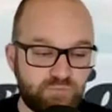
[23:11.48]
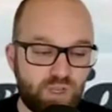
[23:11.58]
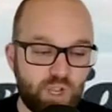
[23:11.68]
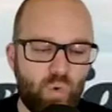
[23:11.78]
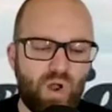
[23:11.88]

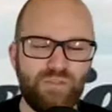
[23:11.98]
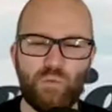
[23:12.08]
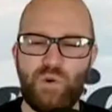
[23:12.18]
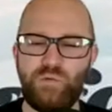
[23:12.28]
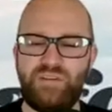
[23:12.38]
go on the
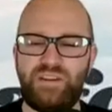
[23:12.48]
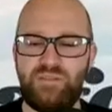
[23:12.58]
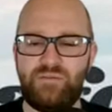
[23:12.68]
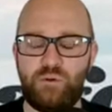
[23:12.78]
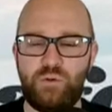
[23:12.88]
road to
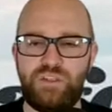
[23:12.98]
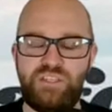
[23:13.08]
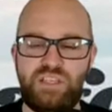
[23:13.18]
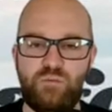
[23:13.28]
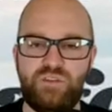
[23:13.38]
Denver, who
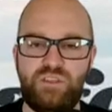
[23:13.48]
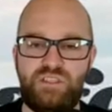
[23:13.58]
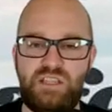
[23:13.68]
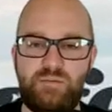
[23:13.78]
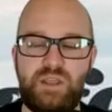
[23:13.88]
was a
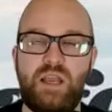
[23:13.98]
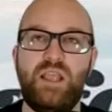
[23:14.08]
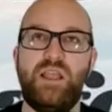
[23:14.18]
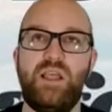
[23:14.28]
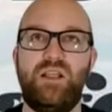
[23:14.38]
team that
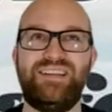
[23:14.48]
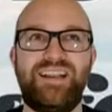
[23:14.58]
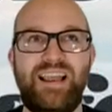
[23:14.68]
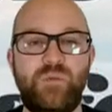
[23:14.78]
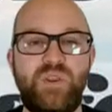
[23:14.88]

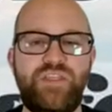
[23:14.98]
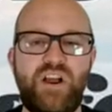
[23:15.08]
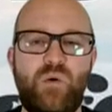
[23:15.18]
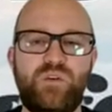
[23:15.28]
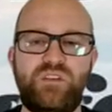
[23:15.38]
kind of we
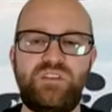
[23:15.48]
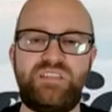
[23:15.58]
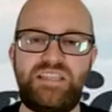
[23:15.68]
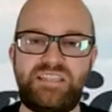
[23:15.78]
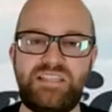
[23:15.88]
thought was a
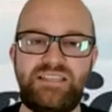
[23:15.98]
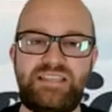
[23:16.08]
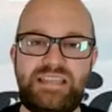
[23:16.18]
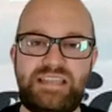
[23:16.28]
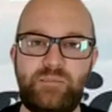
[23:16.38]
decent
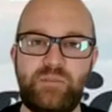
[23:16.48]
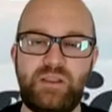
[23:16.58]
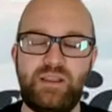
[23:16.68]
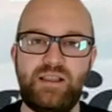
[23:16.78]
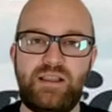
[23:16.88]
team.
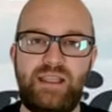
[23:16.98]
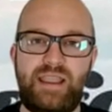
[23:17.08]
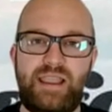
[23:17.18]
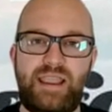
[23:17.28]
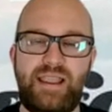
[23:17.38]

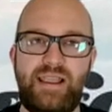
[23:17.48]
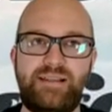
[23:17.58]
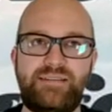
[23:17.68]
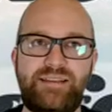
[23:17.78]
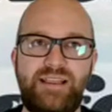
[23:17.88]

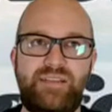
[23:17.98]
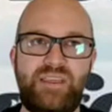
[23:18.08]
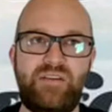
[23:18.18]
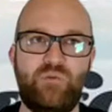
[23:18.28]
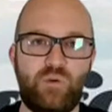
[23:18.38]
And
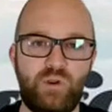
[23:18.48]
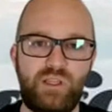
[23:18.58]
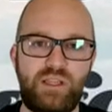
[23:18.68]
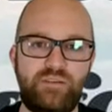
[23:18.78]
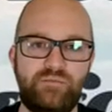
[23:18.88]
they've
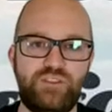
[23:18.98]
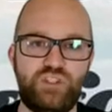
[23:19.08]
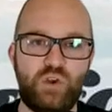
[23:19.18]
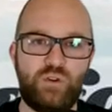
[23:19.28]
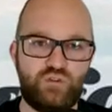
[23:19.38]
really
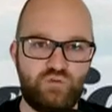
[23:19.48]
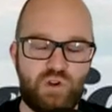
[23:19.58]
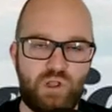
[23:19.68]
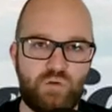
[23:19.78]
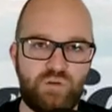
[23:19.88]
shown their true
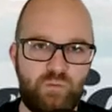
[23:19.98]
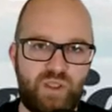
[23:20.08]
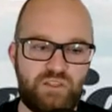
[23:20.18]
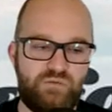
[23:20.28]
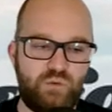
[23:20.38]
colors the
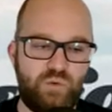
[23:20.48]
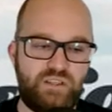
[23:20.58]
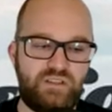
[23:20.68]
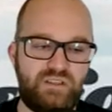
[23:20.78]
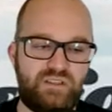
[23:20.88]
past few
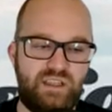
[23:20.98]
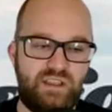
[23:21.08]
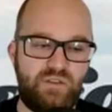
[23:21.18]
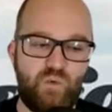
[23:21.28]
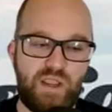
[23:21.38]
weeks.
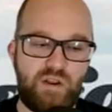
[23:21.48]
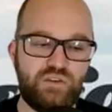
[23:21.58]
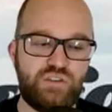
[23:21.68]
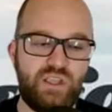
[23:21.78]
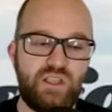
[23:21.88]
The
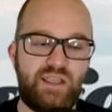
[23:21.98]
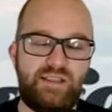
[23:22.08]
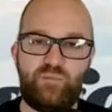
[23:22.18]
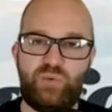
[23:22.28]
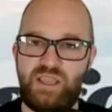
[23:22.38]
Raiders,
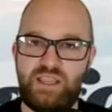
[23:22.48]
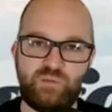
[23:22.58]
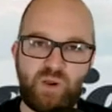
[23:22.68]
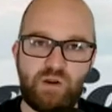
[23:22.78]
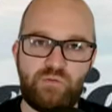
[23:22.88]
in playing
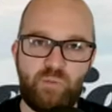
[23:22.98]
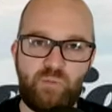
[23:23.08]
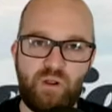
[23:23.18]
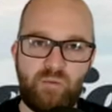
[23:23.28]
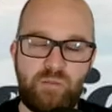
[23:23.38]
inspired
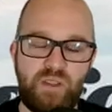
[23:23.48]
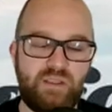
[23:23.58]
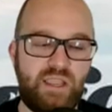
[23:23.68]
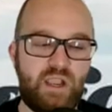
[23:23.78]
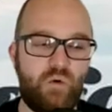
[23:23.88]
football, maybe
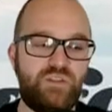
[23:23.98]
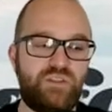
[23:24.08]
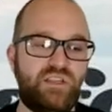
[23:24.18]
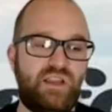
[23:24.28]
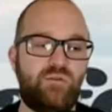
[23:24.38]
they go into
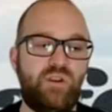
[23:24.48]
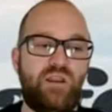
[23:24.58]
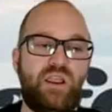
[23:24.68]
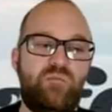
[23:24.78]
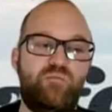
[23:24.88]
Denver
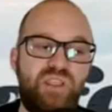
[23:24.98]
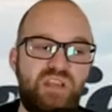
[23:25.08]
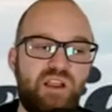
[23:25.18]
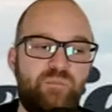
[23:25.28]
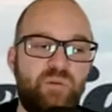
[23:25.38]
and beat
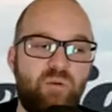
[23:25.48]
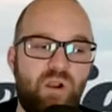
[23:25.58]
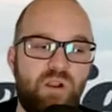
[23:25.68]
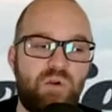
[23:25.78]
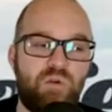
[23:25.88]
up the
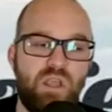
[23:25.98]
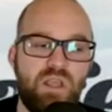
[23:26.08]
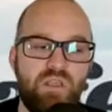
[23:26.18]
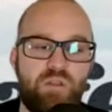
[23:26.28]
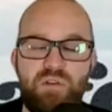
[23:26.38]
Broncos
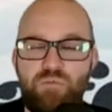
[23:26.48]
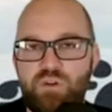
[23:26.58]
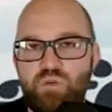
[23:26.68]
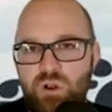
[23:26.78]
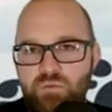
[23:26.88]

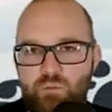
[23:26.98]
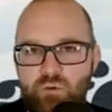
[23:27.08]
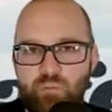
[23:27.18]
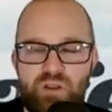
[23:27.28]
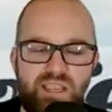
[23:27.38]

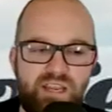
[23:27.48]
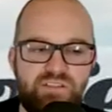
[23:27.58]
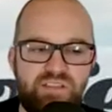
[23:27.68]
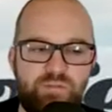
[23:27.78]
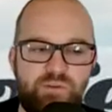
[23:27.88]
34-24. But again, it
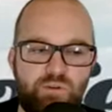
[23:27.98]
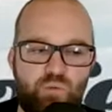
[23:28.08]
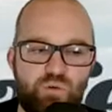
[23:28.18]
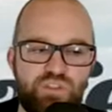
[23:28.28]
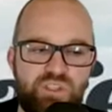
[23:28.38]
seemed a little
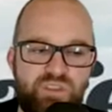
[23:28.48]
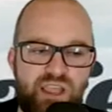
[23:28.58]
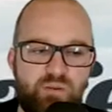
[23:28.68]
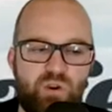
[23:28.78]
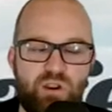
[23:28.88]
worse than
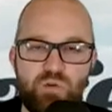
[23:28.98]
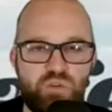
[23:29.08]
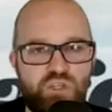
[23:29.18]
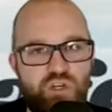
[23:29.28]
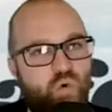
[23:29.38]
that. The Broncos
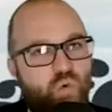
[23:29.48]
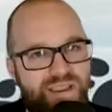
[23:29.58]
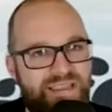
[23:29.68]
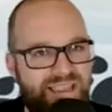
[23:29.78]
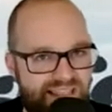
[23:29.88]
couldn't quite
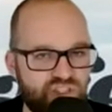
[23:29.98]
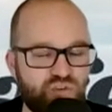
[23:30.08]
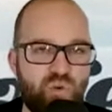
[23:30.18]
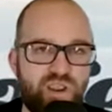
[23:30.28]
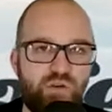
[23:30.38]
catch
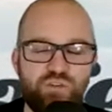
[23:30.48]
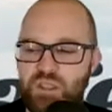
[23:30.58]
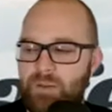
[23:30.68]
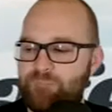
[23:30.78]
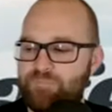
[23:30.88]
the Raiders.
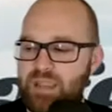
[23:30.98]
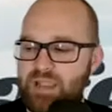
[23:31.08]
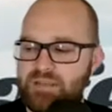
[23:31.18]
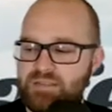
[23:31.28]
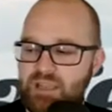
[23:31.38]

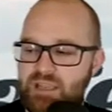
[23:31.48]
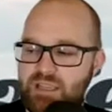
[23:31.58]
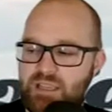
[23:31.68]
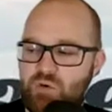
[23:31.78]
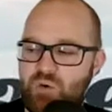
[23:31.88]
And
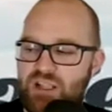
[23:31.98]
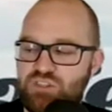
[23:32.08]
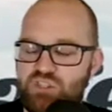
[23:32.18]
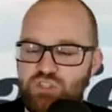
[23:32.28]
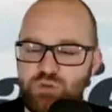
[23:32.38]

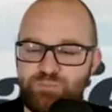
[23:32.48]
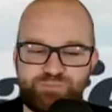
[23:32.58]
congrats to,